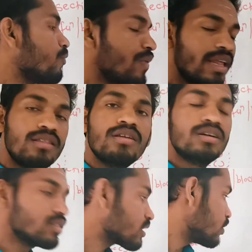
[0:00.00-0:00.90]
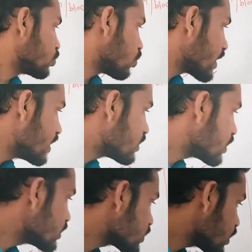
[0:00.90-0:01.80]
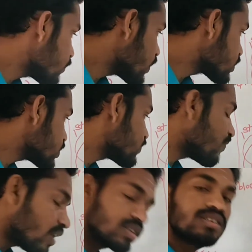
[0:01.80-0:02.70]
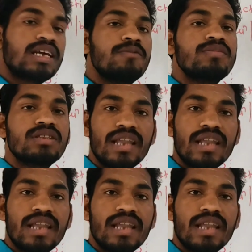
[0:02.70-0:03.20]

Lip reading: when the control entered inside a function first time,